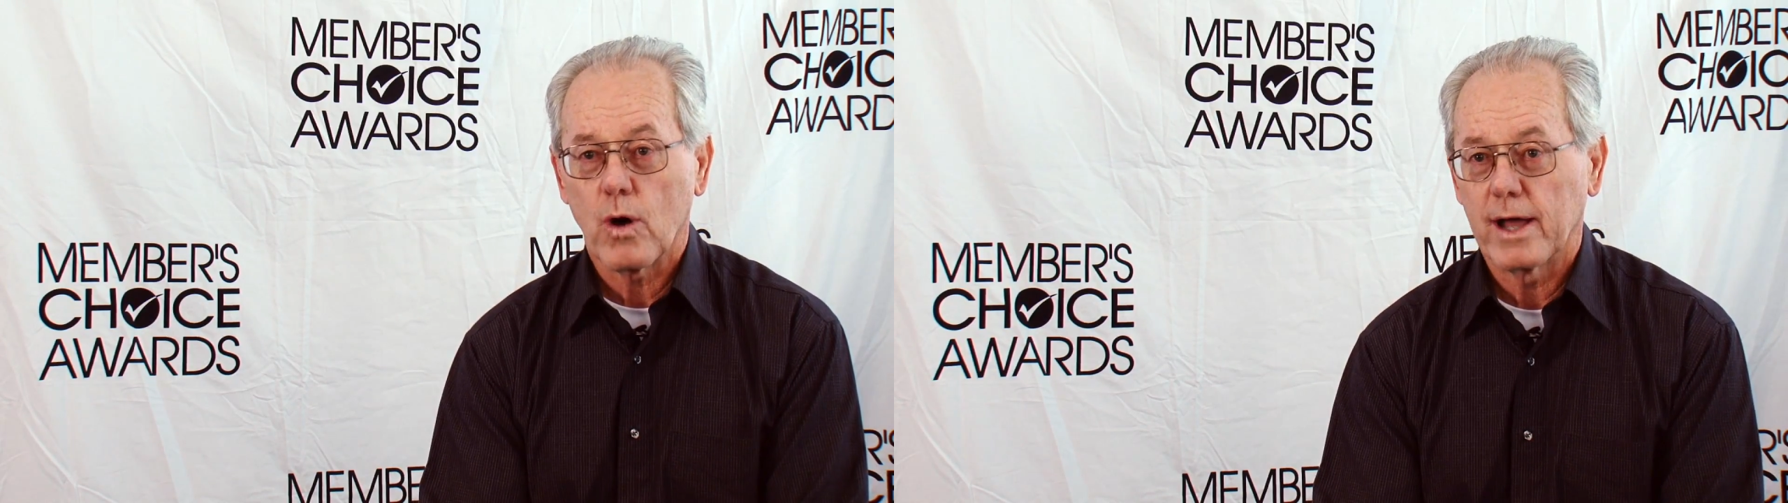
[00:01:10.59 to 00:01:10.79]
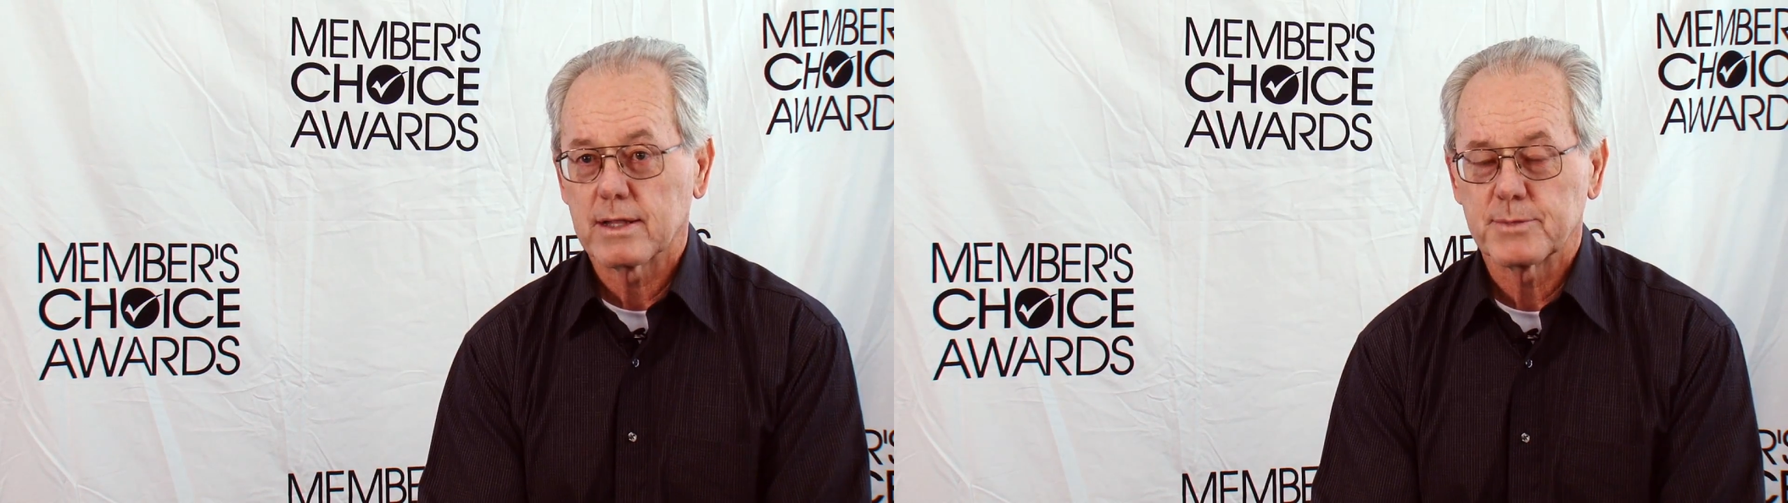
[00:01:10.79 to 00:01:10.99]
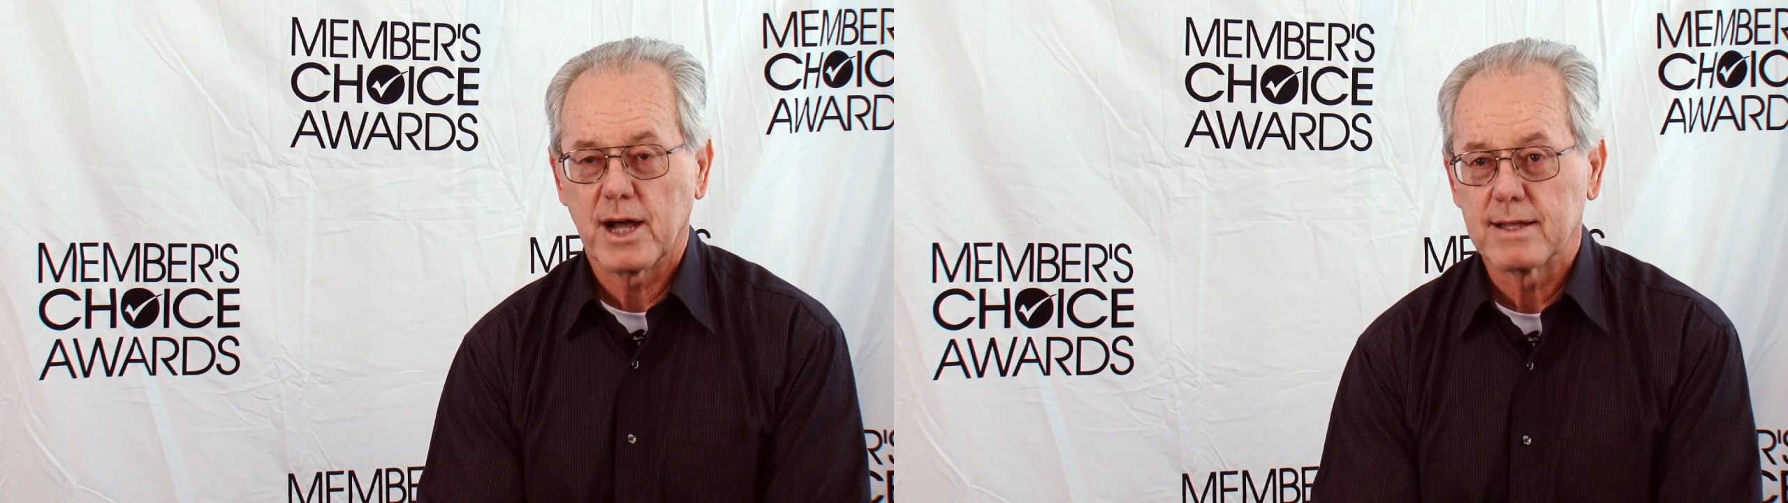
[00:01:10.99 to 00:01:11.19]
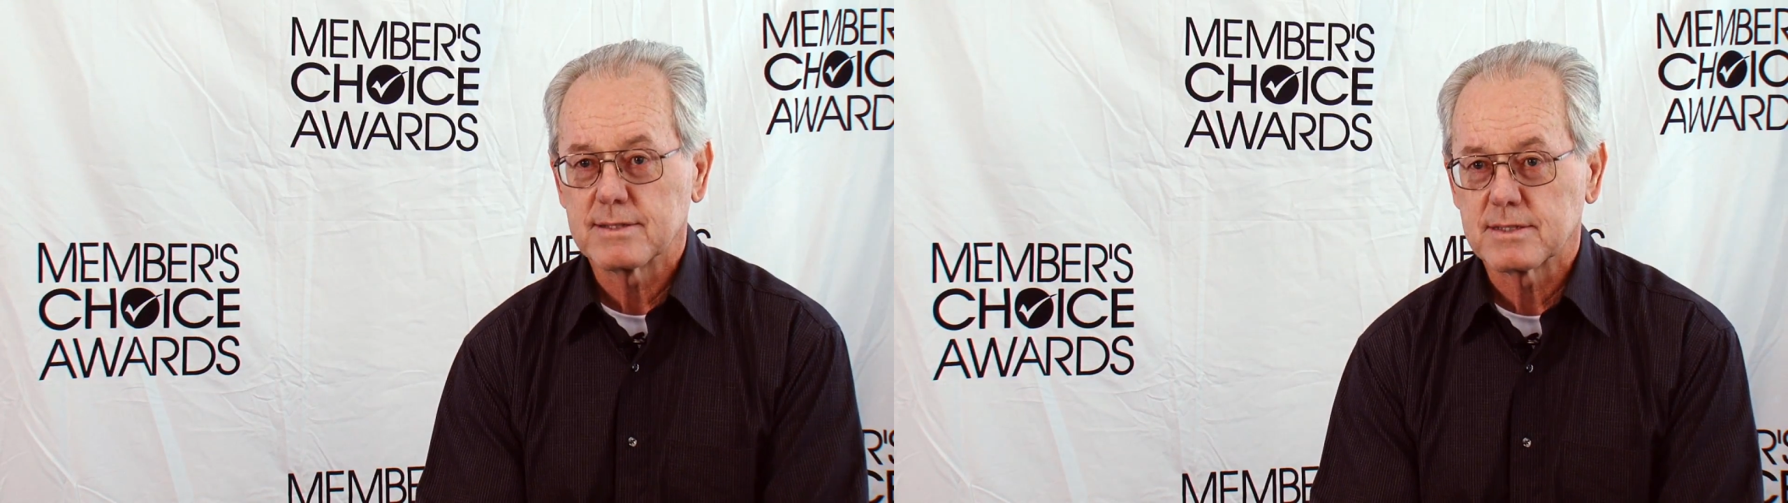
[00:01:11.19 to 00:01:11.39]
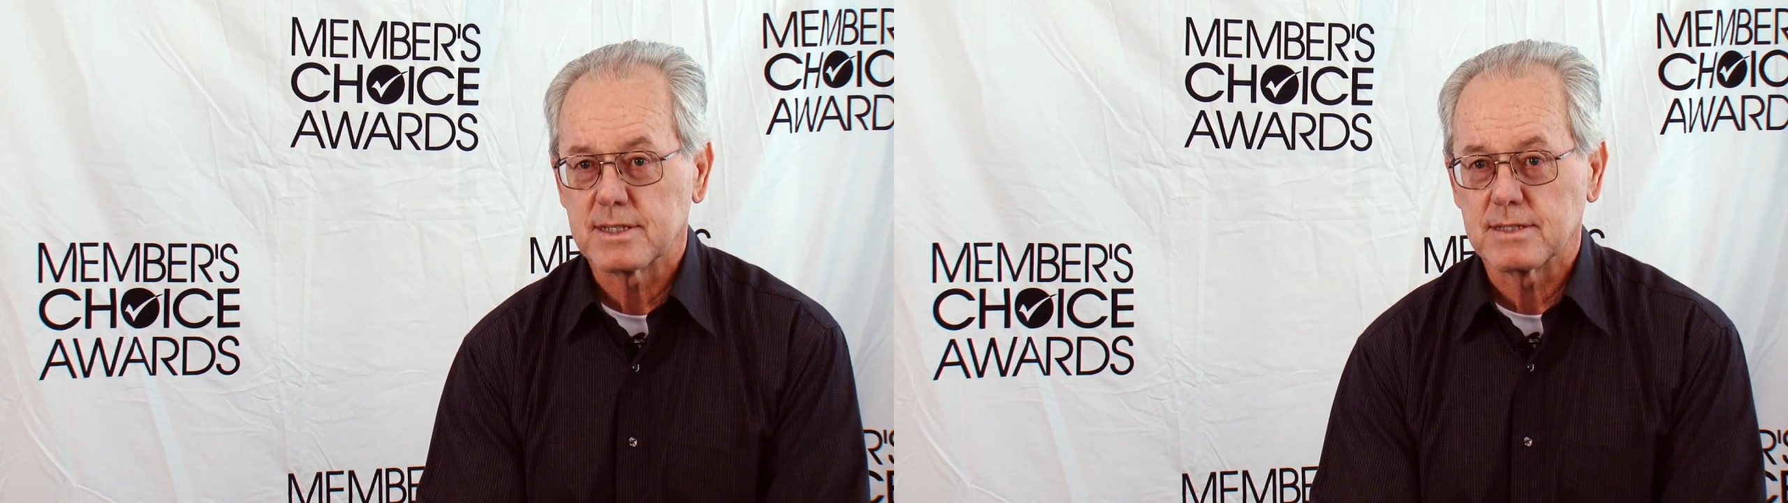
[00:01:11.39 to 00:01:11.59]
quietly
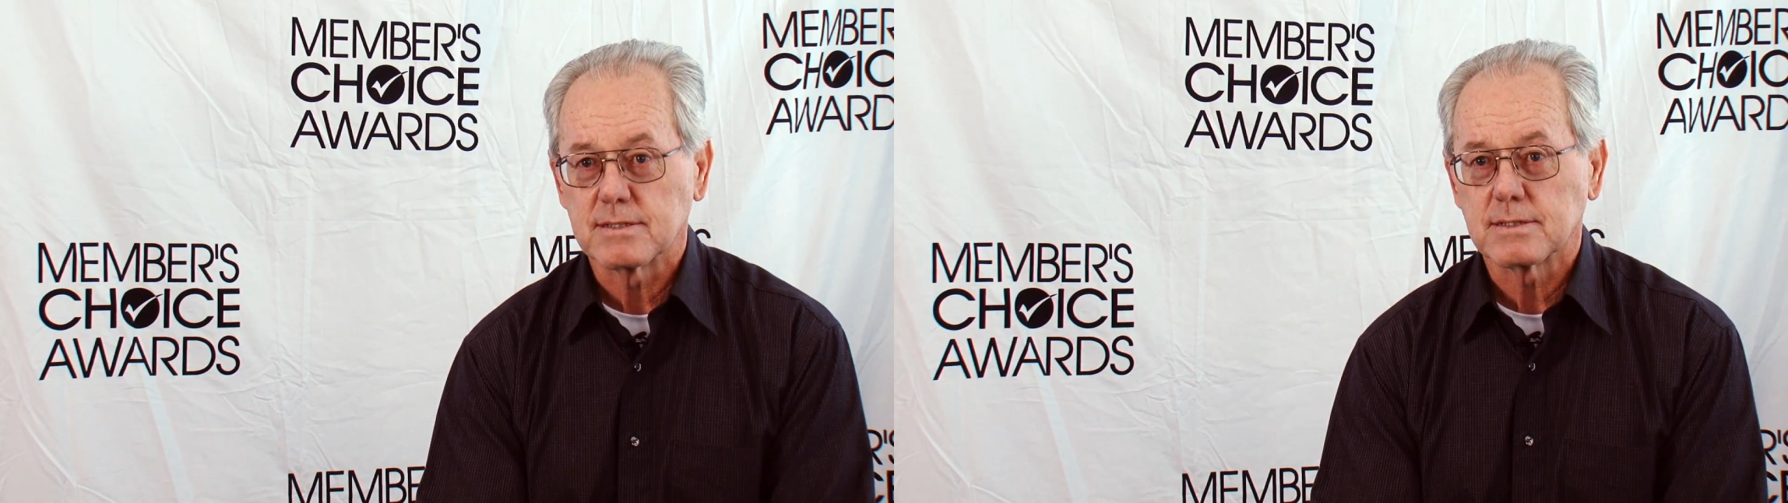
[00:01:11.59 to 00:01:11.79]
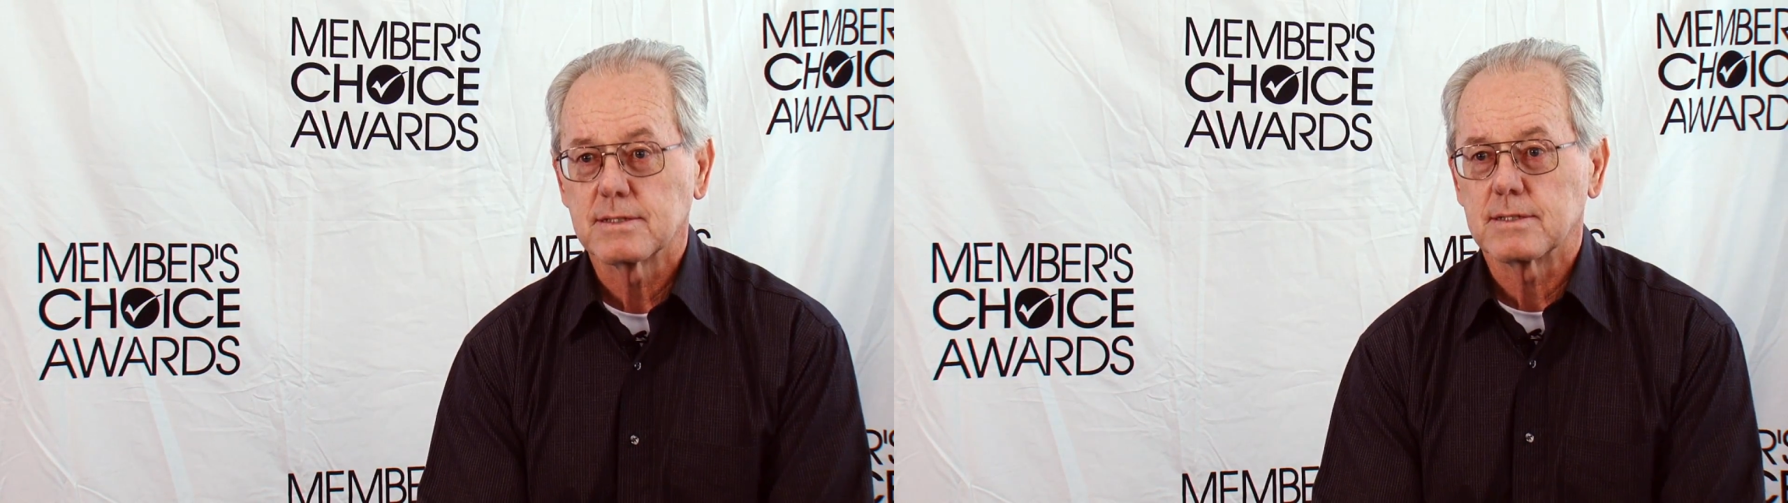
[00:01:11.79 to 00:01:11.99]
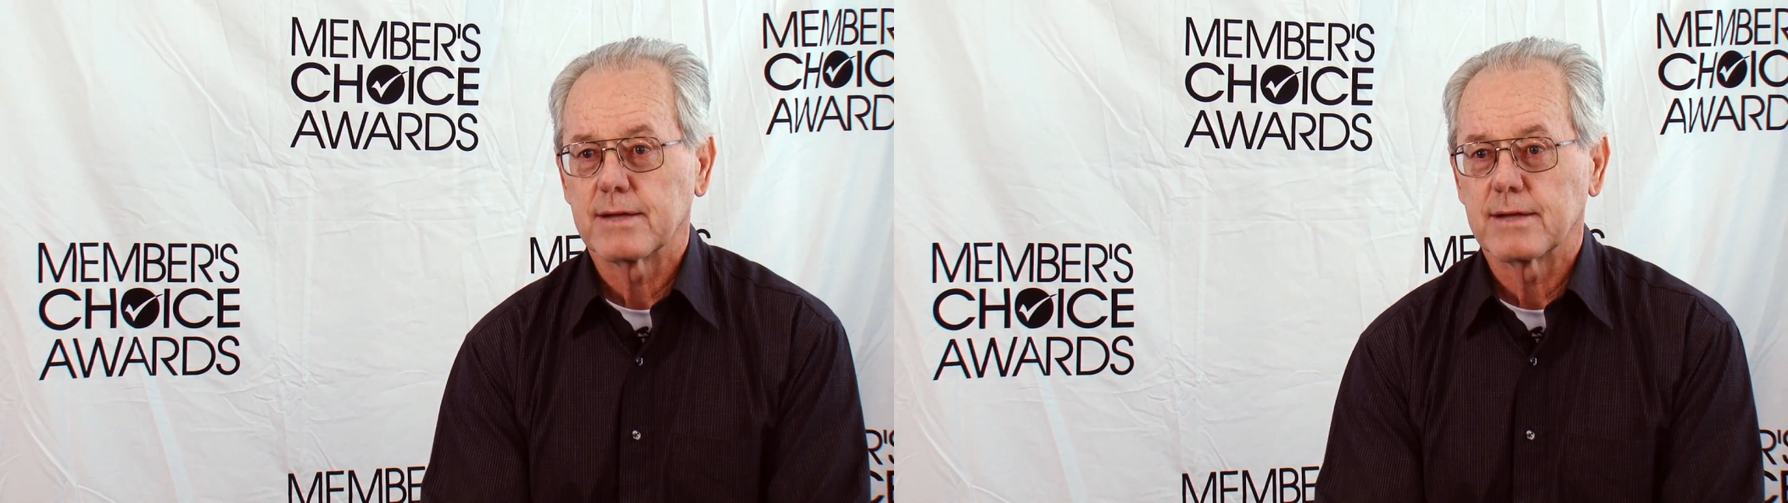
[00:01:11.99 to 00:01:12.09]
behind the scenes,